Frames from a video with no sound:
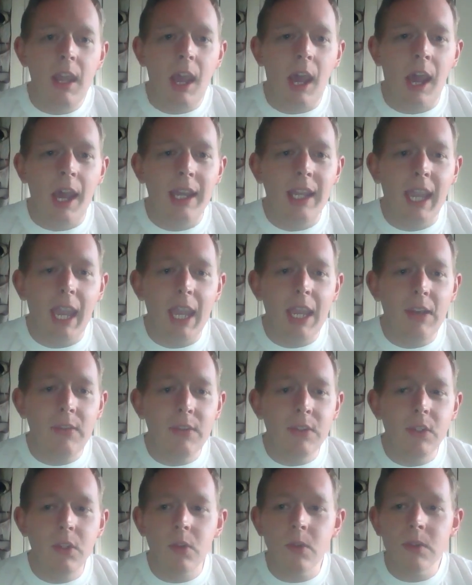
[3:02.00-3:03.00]
I gave
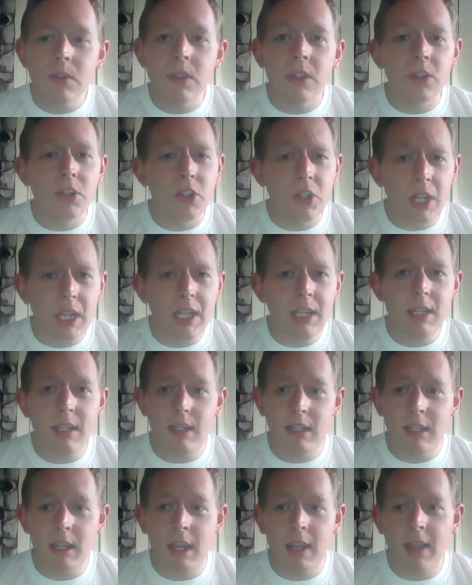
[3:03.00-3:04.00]
students a sheet
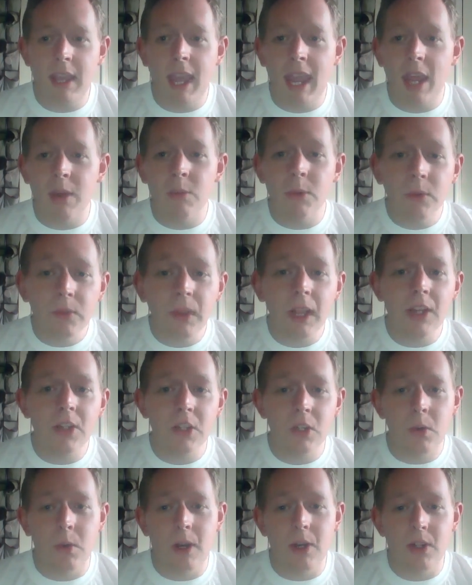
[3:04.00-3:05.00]
that had
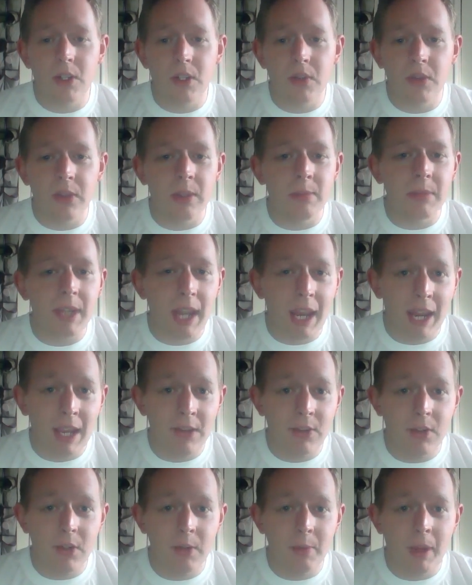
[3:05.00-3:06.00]
reflection questions for them to
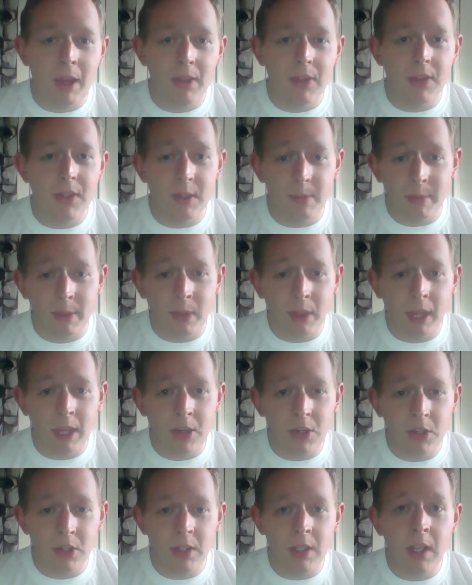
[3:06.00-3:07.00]
answer about the
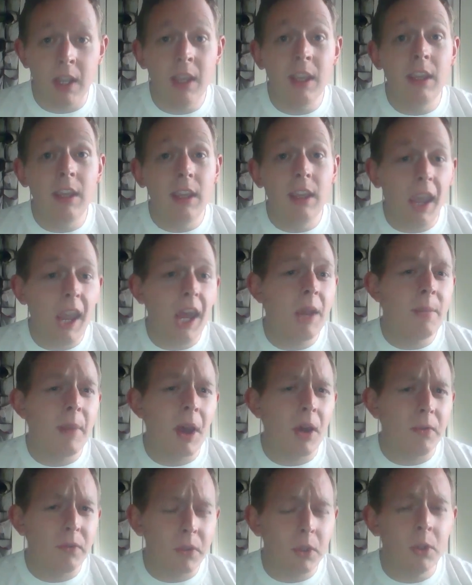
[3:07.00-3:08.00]
simulation and
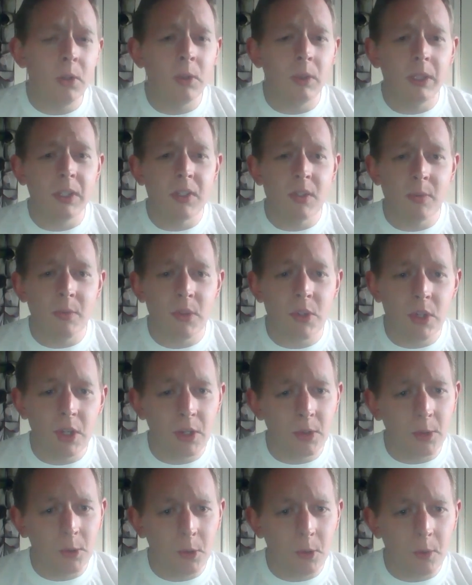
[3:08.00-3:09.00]
about feudalism in
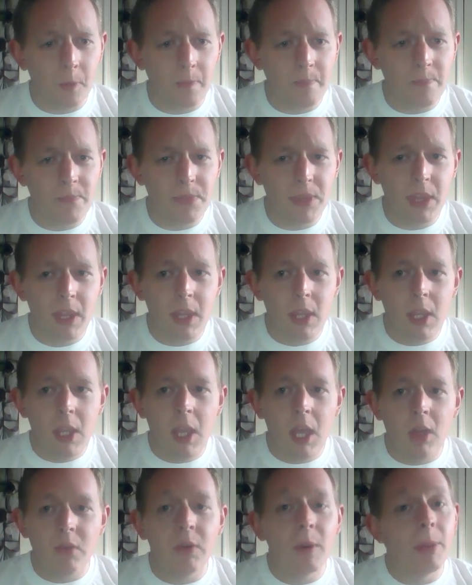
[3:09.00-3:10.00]
general.
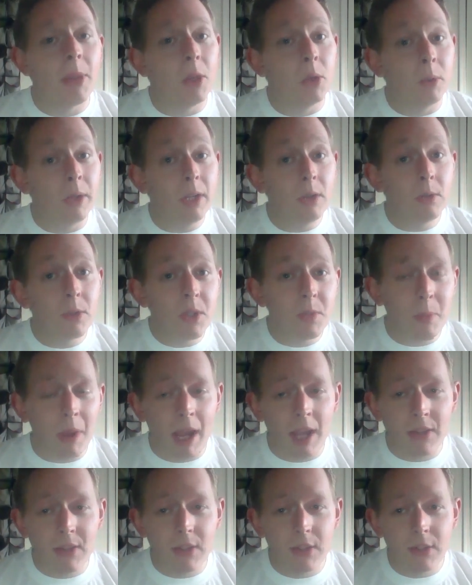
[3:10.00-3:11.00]
From their written
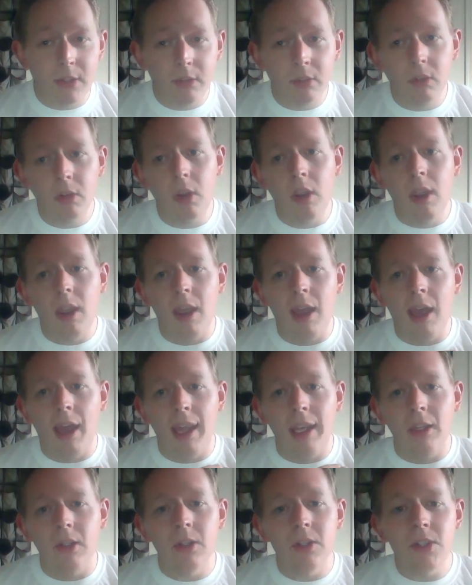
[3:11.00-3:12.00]
responses,
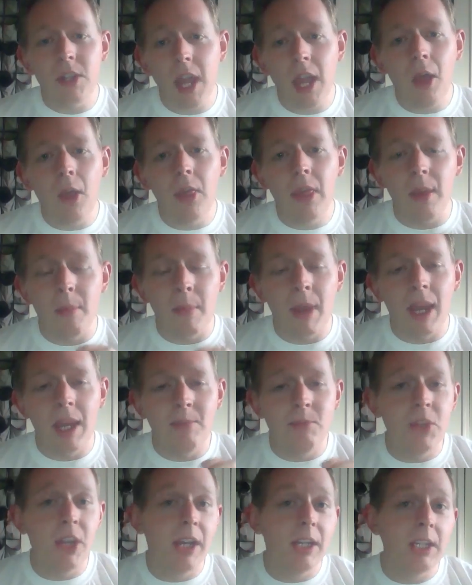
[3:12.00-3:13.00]
I could tell that my
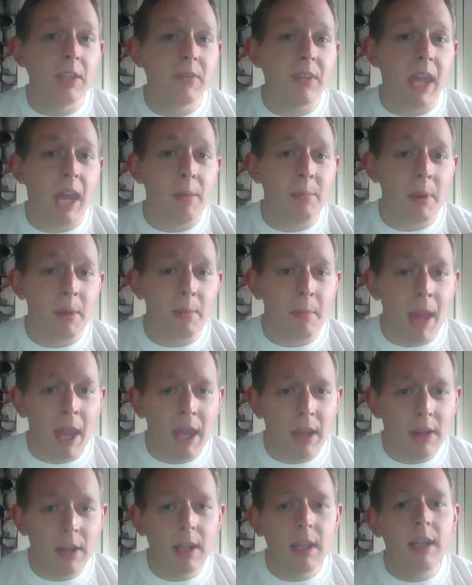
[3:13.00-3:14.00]
objectives had been
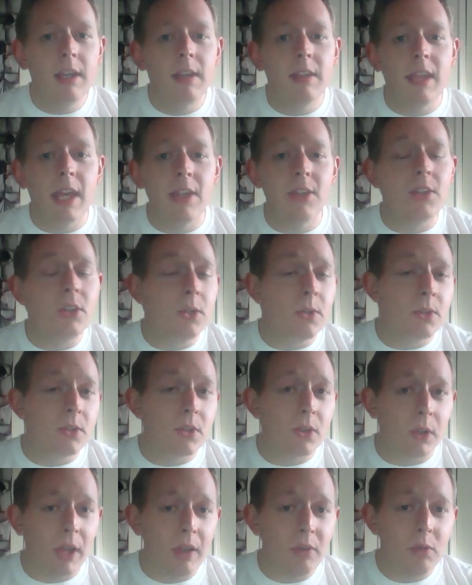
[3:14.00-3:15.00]
met, that
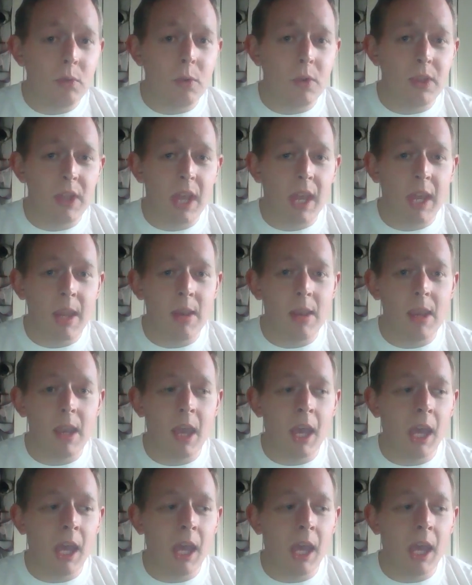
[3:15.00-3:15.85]
students left with a